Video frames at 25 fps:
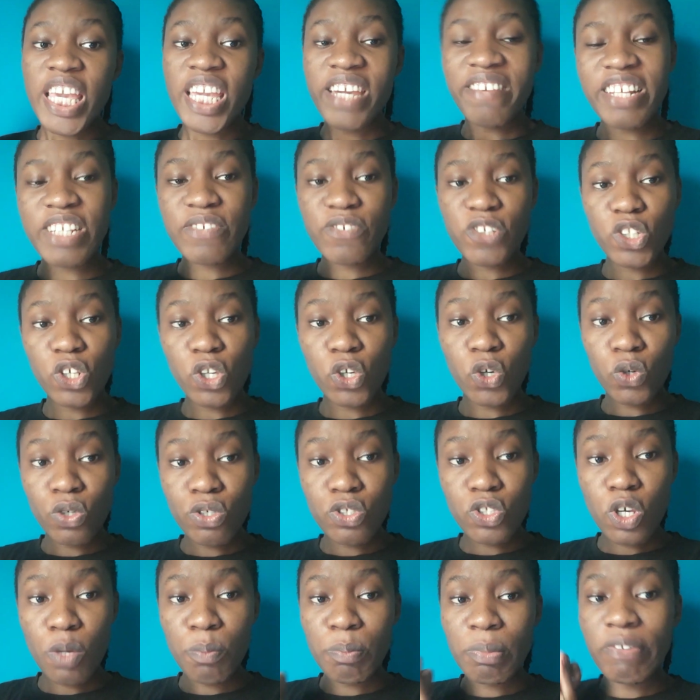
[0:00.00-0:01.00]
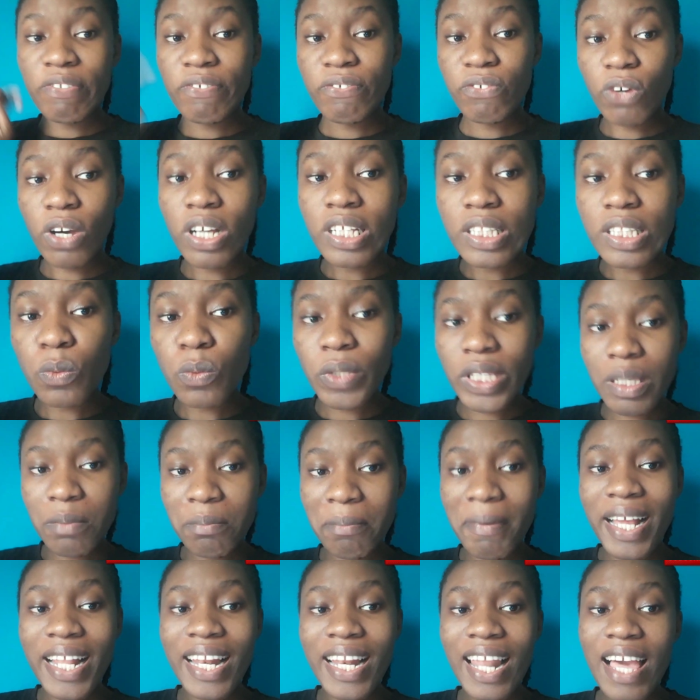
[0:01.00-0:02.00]
If this video goes up before the week
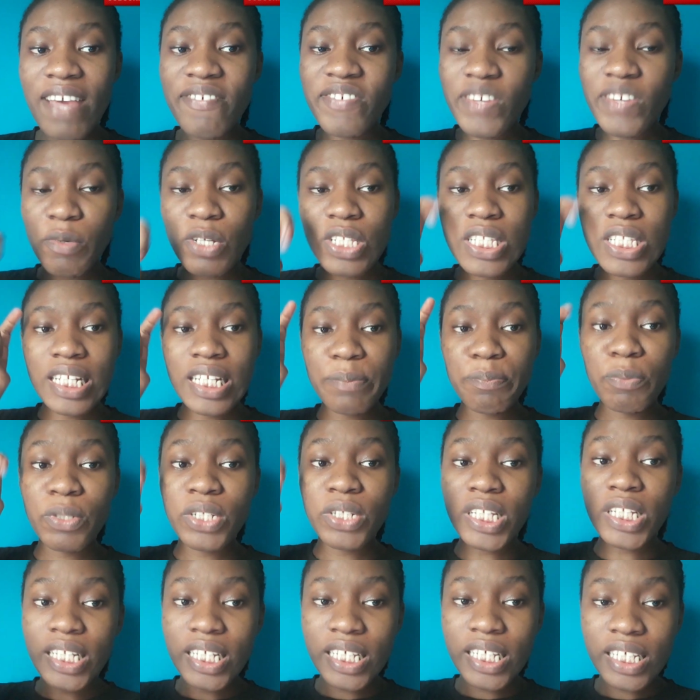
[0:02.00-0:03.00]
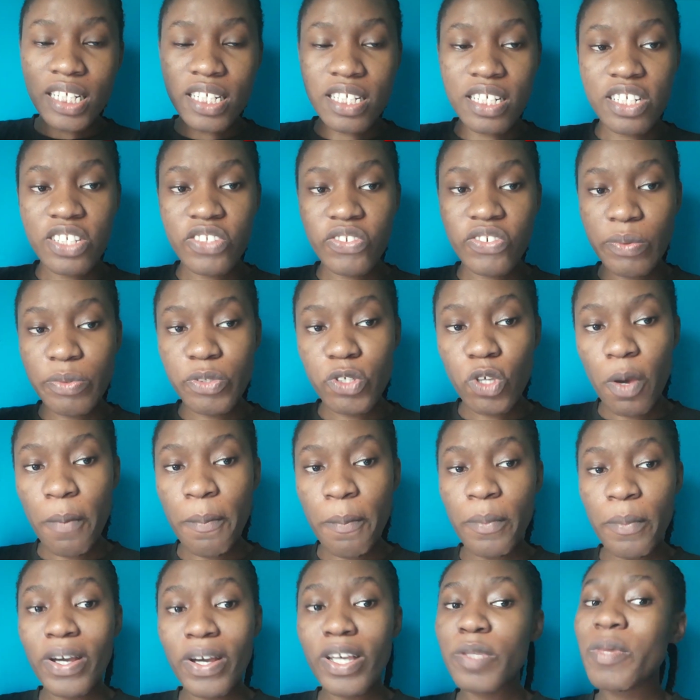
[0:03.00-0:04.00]
in my life, I'm going to put the link in the
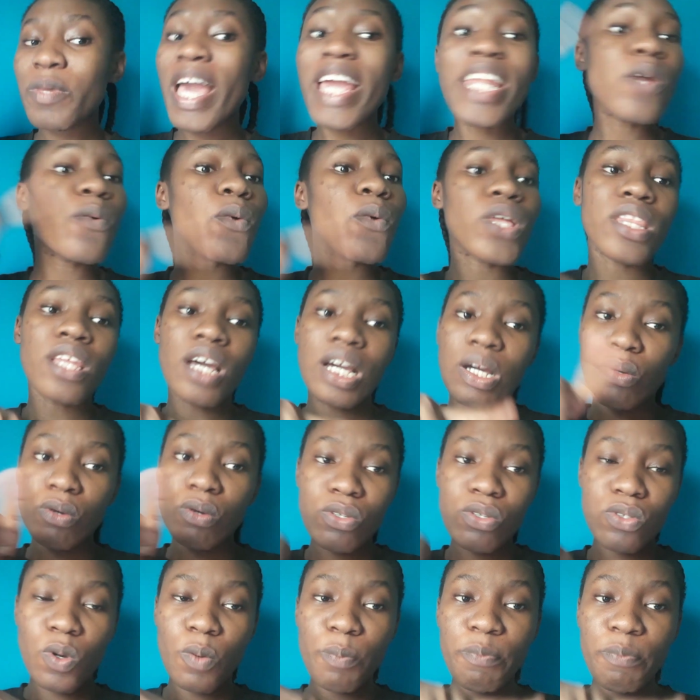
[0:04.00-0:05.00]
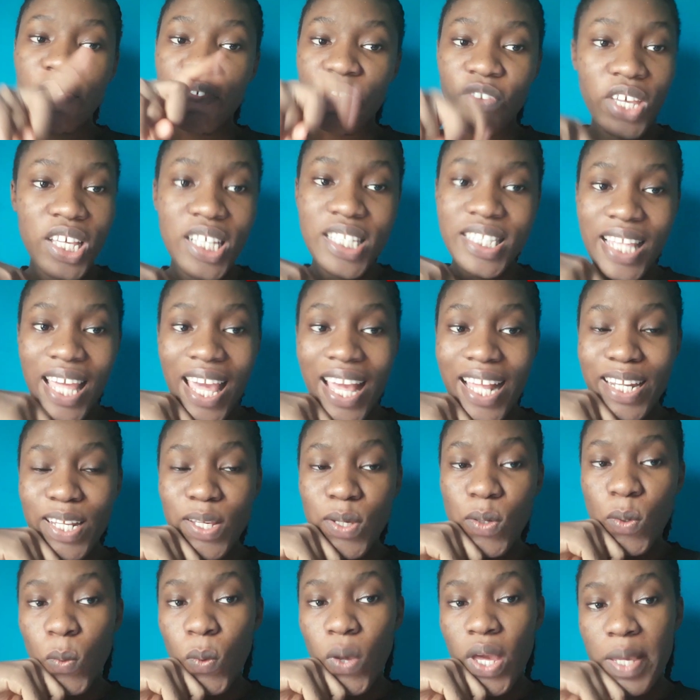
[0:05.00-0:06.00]
description box. Anyone that goes up first
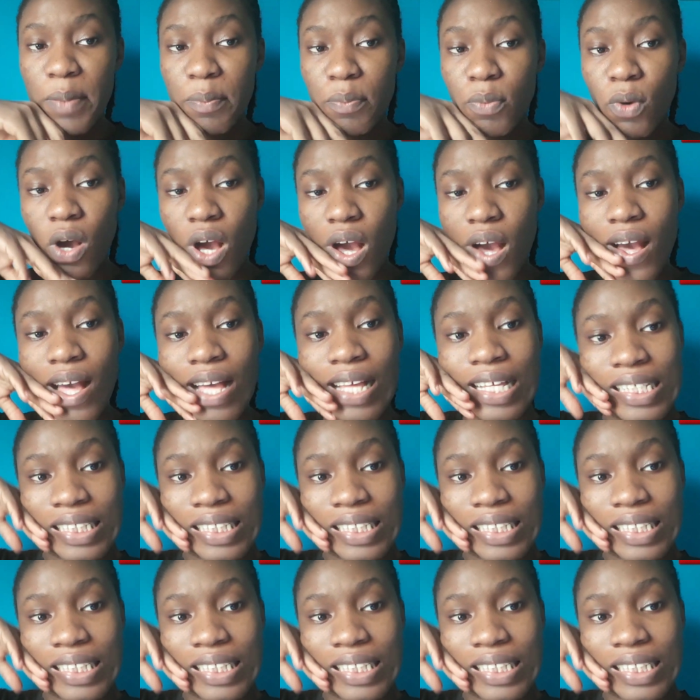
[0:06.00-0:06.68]
anyway. But